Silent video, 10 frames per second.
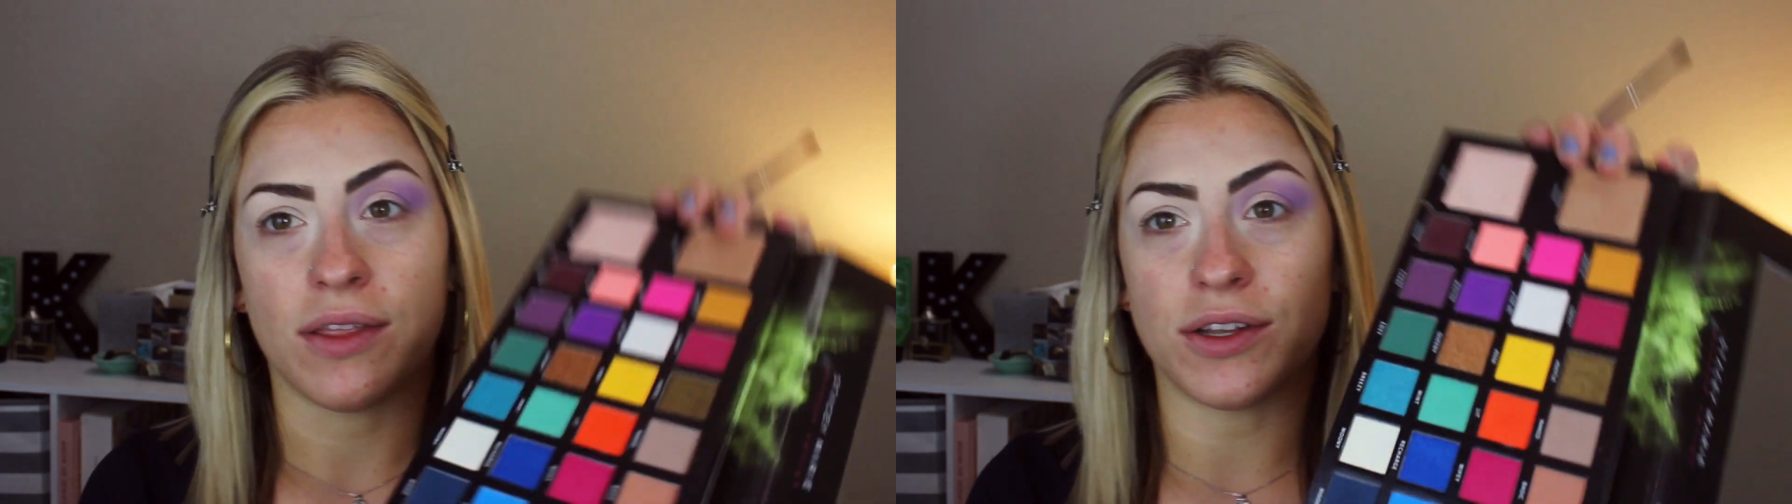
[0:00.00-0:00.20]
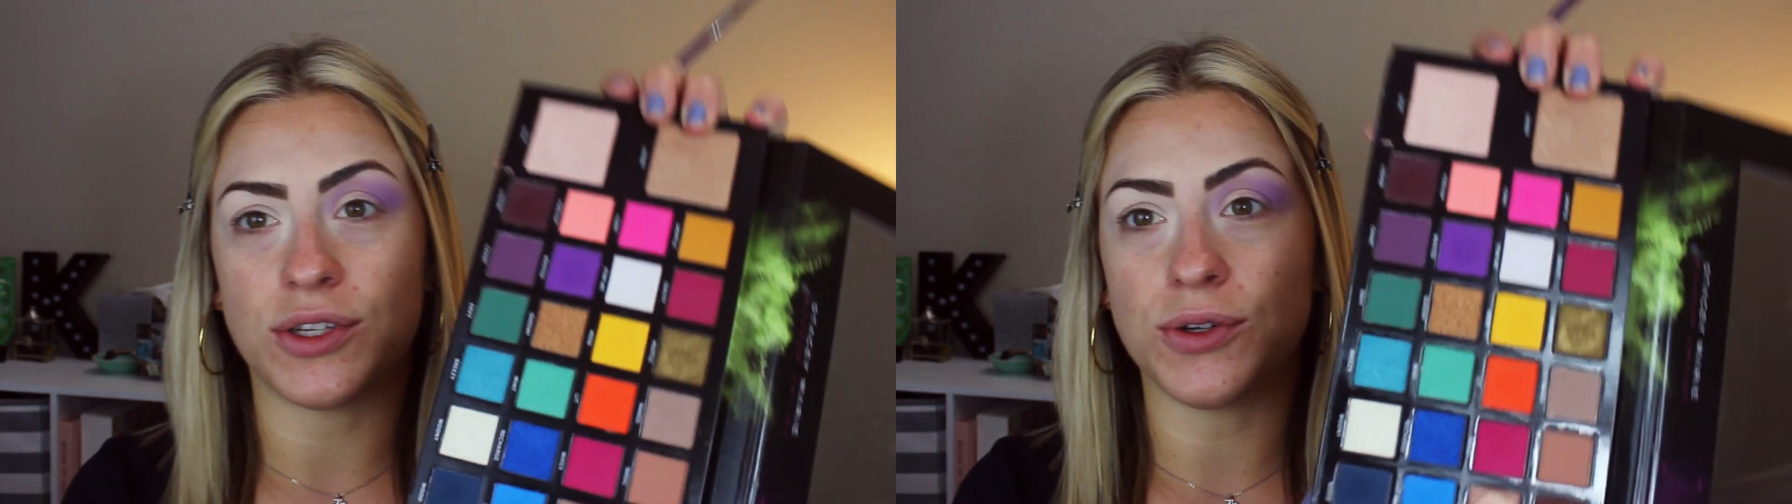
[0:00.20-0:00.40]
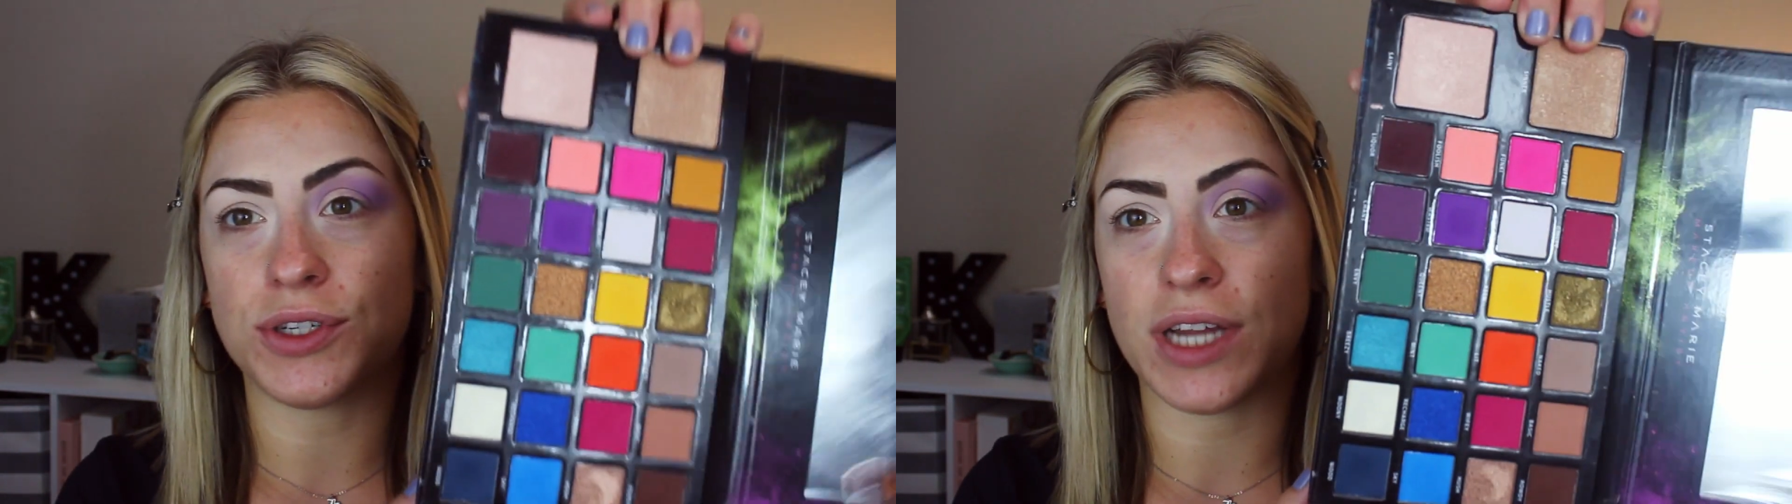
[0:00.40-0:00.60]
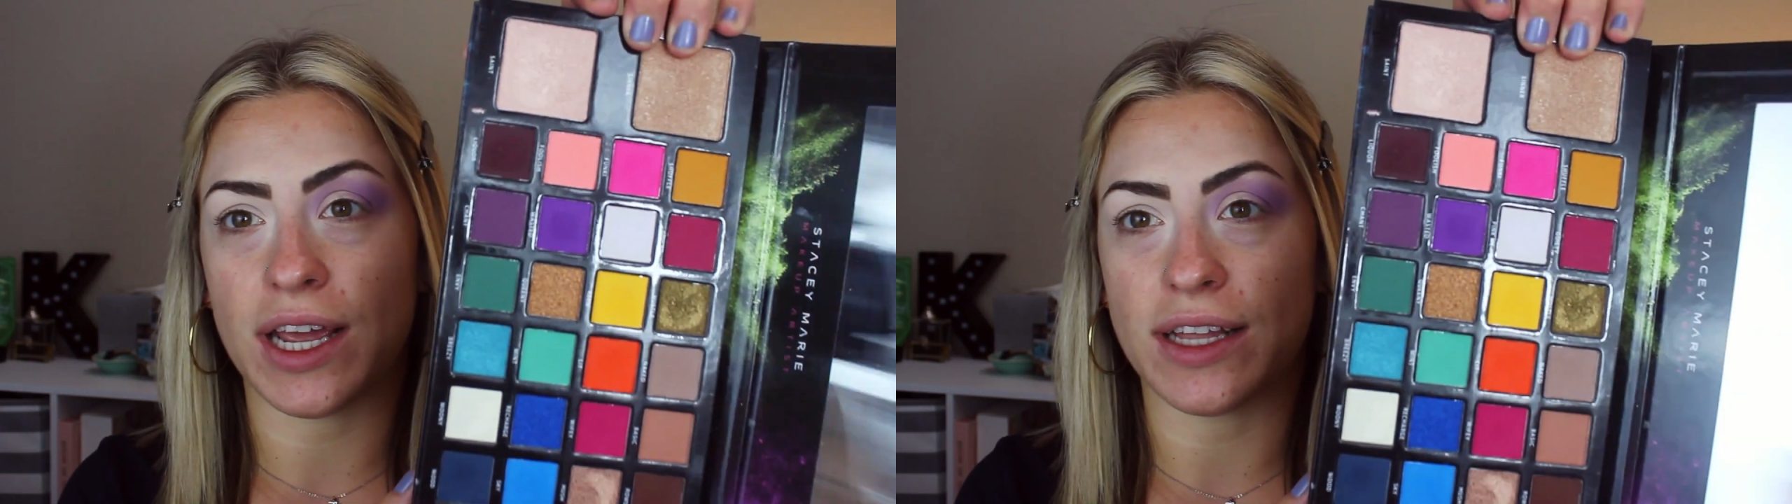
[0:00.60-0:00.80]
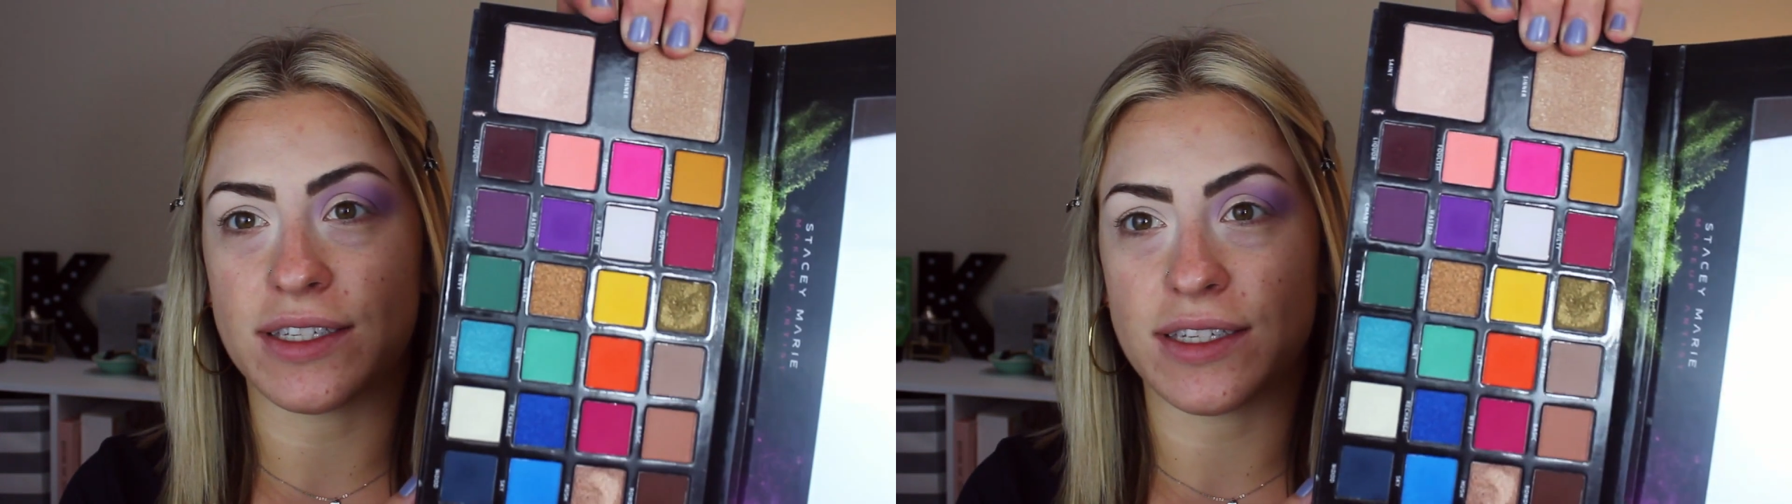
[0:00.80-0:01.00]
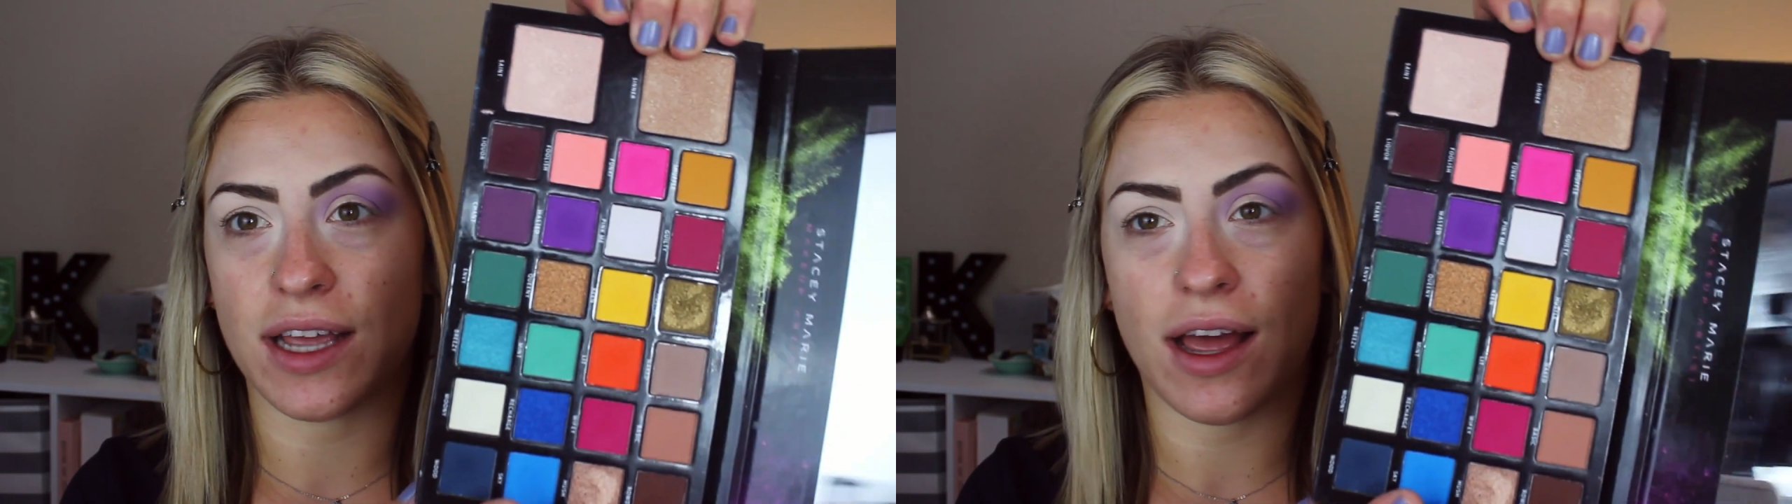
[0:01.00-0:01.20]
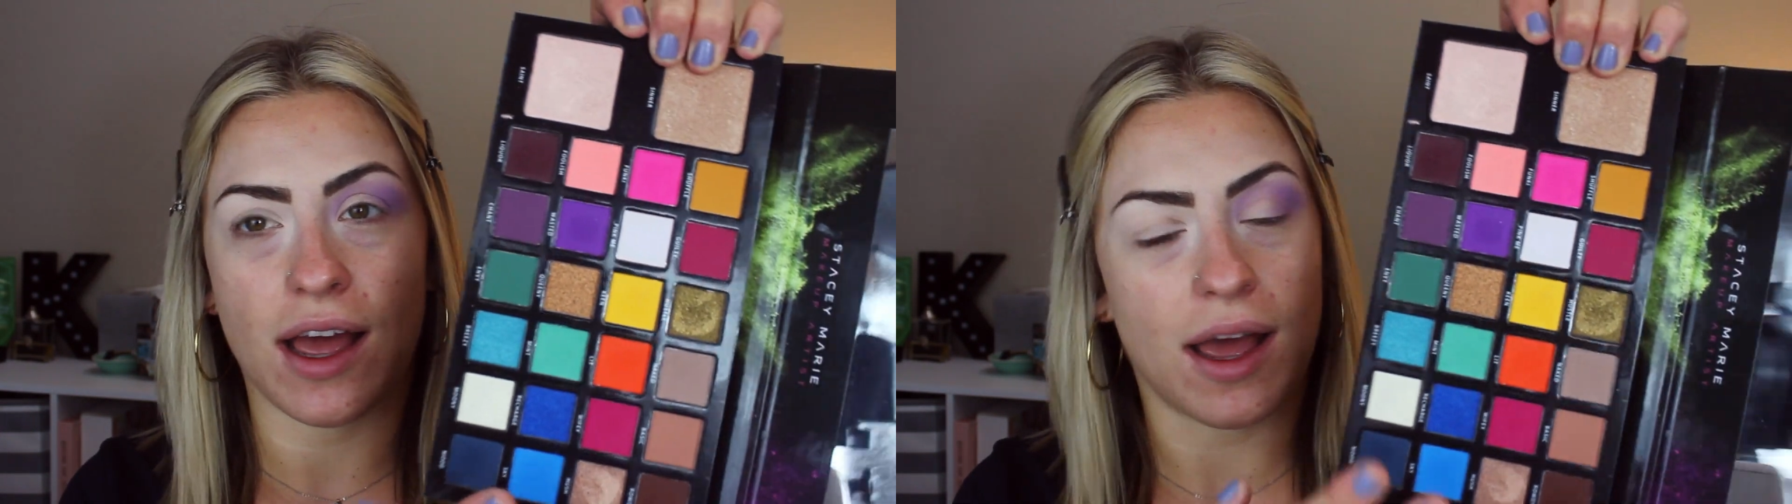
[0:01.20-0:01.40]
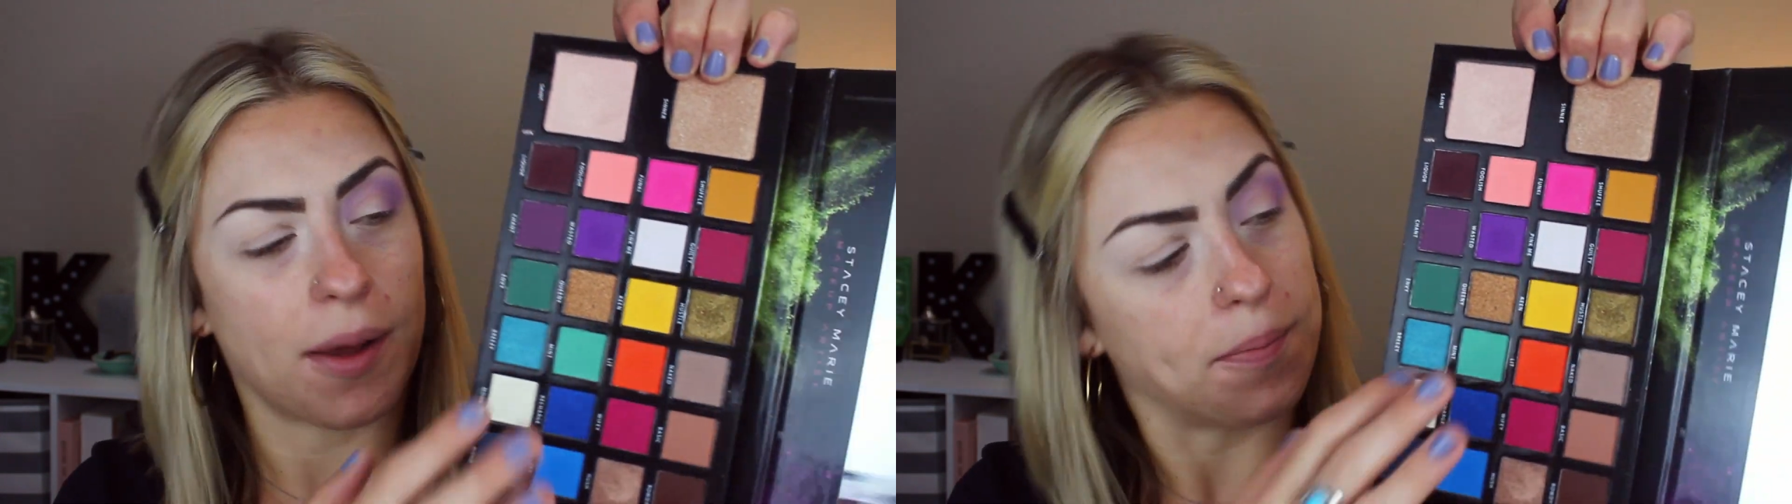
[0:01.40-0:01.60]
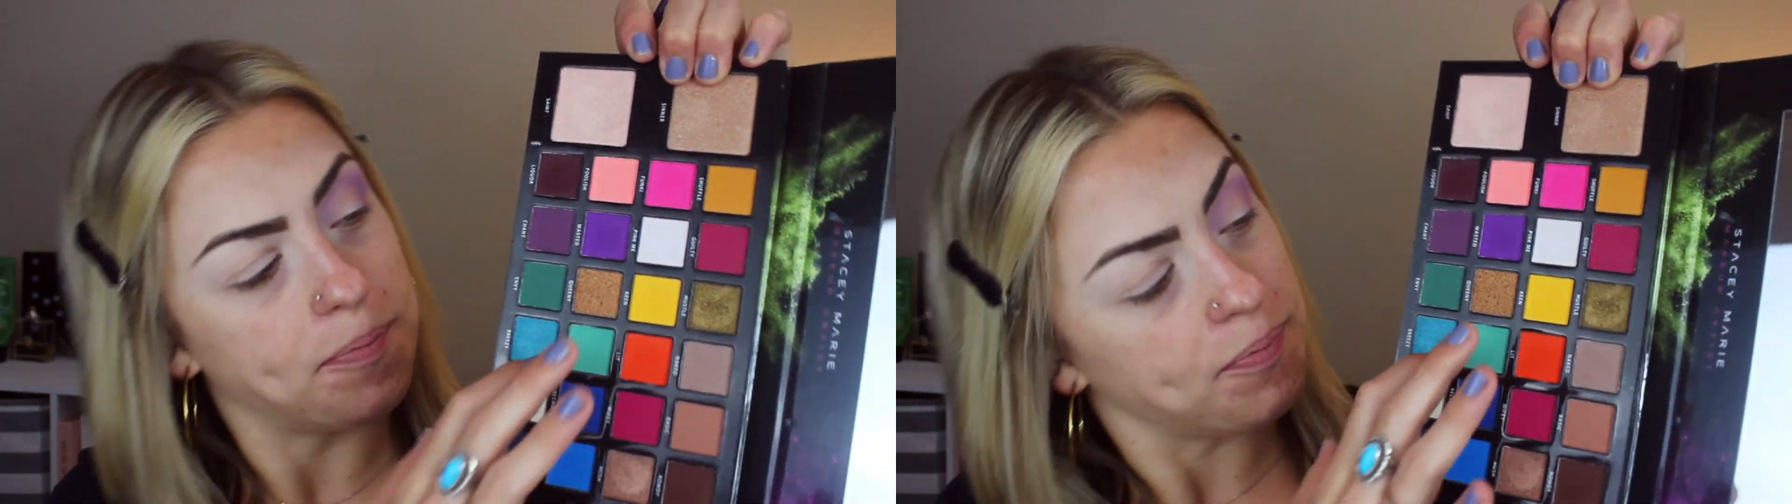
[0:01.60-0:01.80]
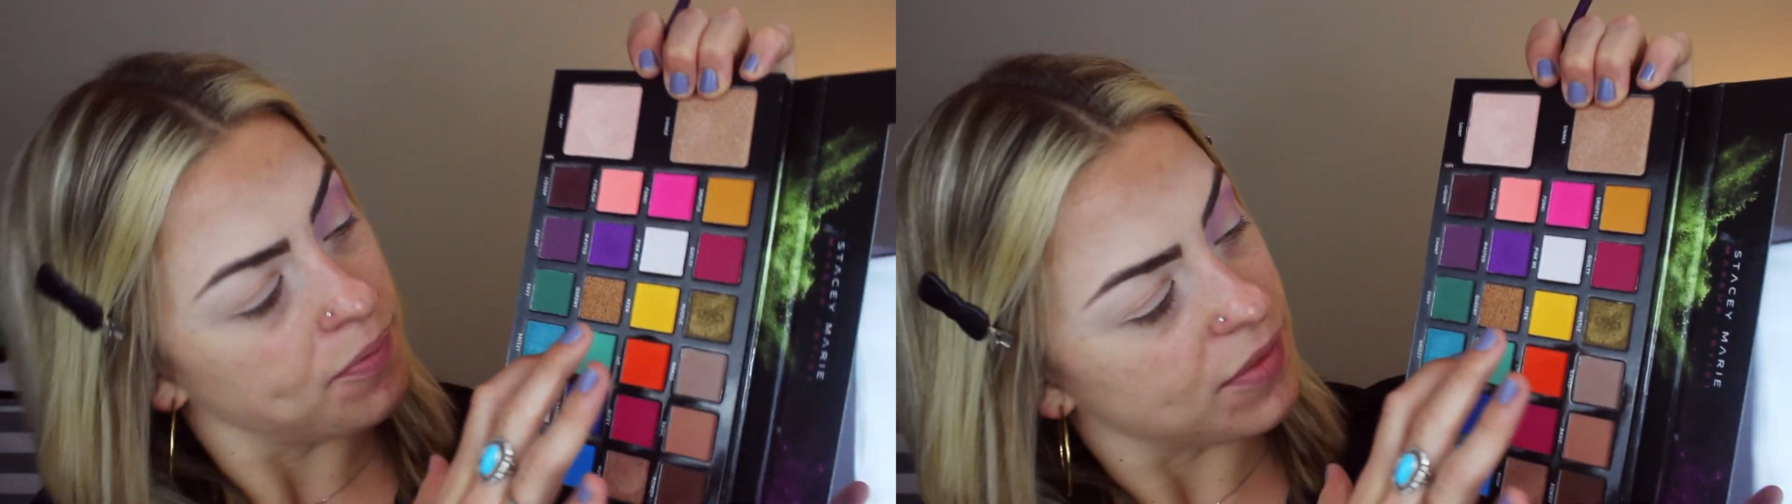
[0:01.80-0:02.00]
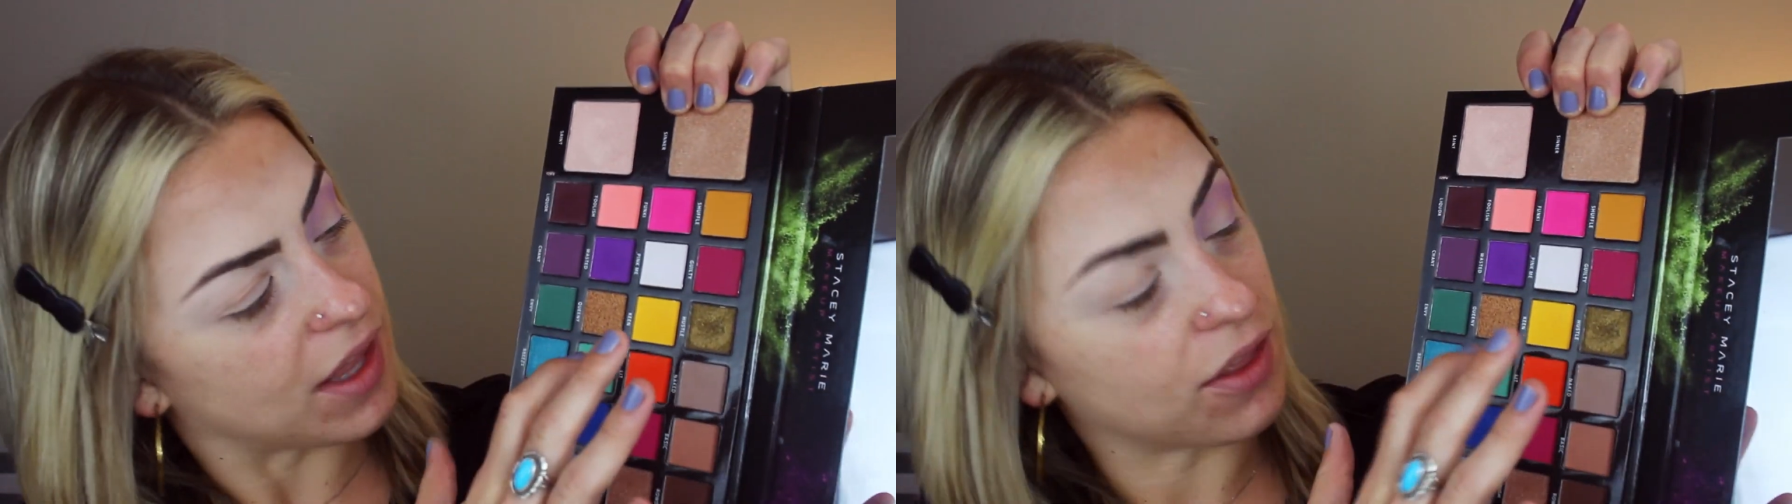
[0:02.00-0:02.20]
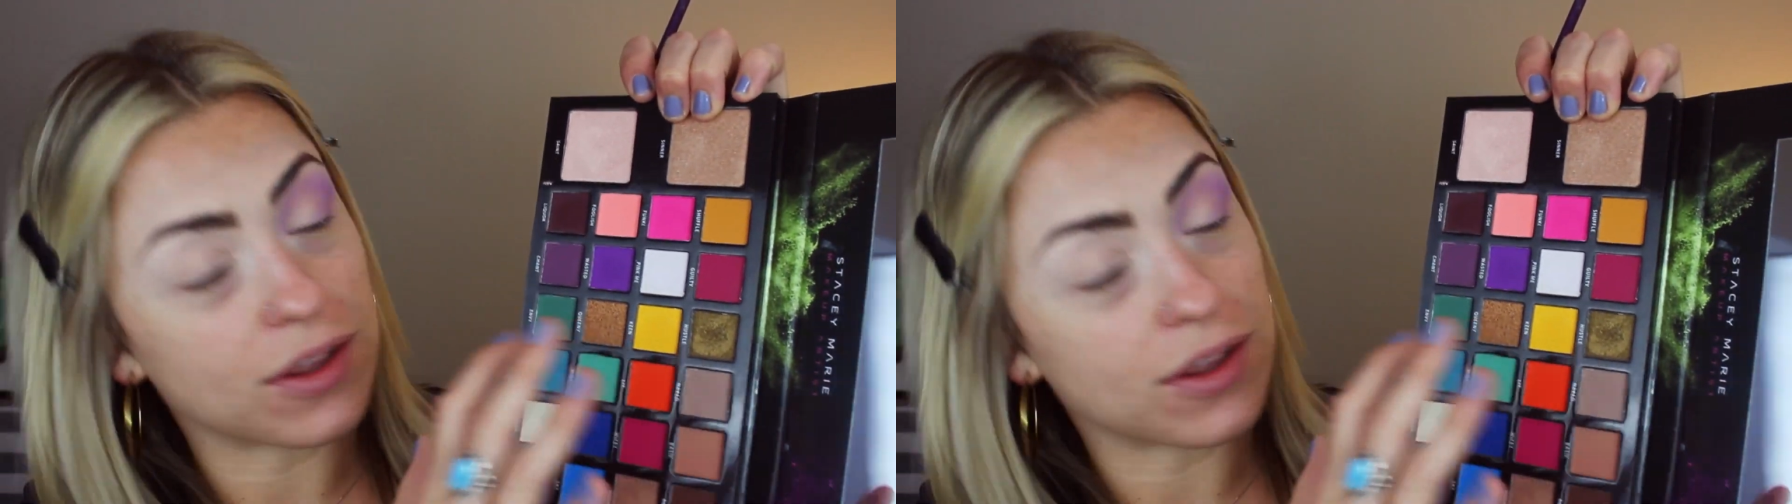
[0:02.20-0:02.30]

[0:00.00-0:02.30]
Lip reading: the two shades that